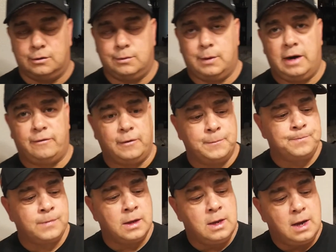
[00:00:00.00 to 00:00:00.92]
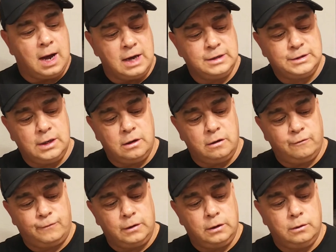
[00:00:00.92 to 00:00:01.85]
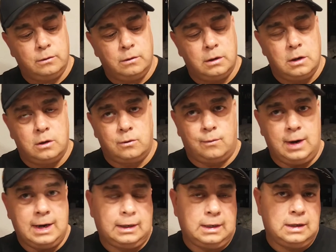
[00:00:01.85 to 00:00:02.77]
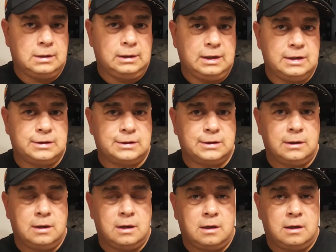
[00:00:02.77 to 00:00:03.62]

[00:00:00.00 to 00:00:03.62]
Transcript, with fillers: or whatever. I saw a few ranking lists